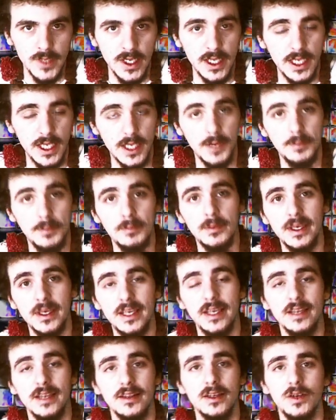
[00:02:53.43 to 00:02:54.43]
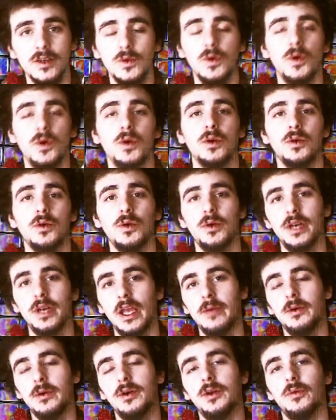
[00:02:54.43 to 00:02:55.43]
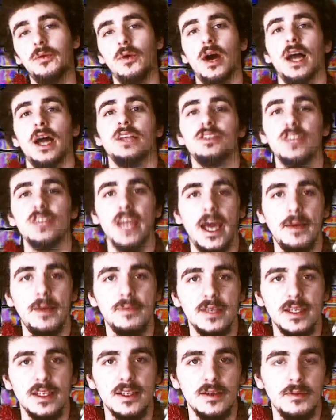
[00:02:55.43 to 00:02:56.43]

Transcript: Him being the quote-unquote neighborhood watch captain.